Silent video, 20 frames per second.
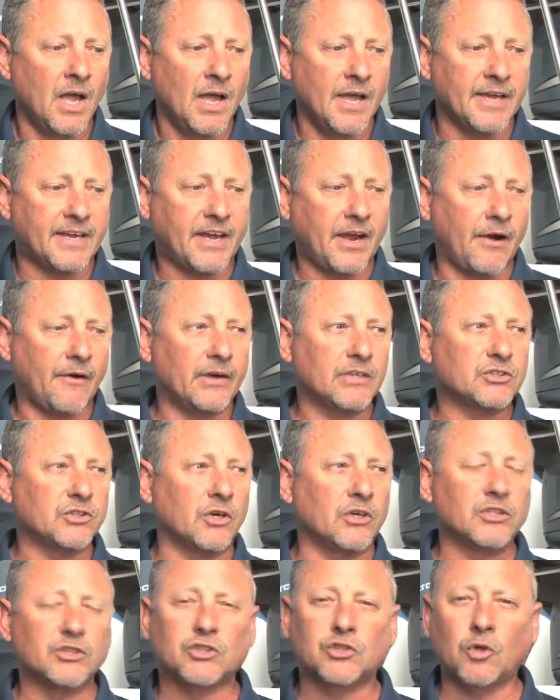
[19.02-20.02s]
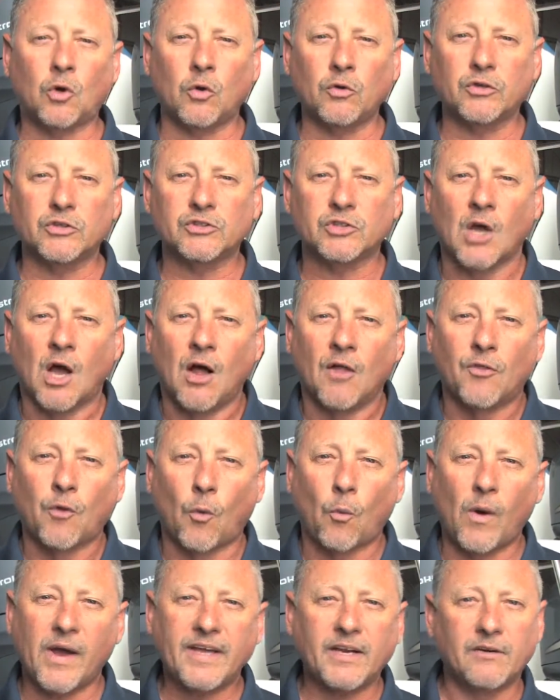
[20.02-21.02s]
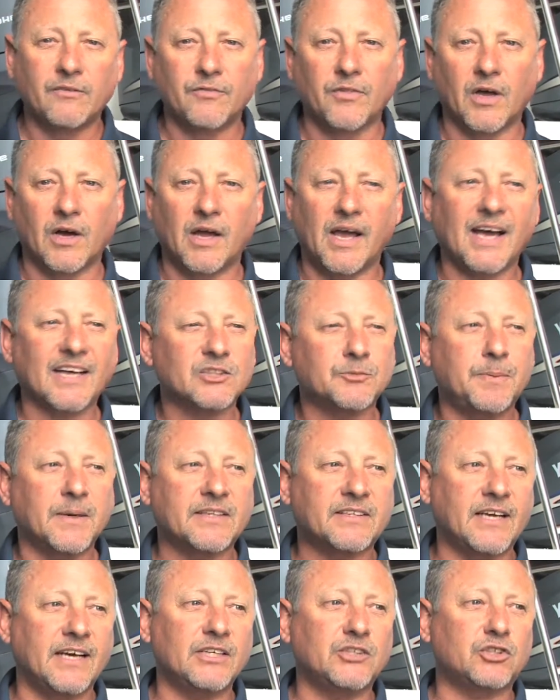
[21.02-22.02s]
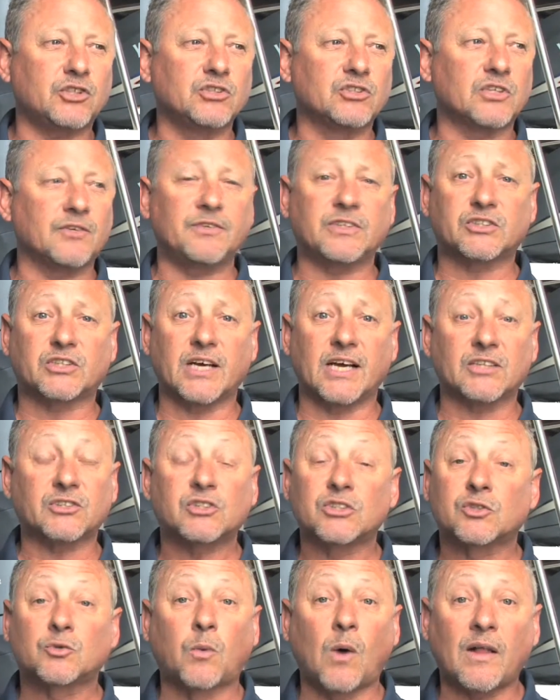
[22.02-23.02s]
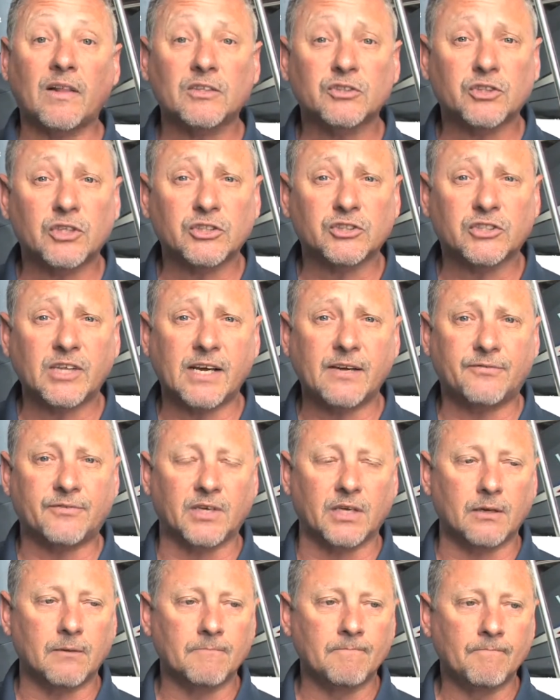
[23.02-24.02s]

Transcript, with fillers: He carries on his shoulders the weight of the expectations of his guests as well as their safety.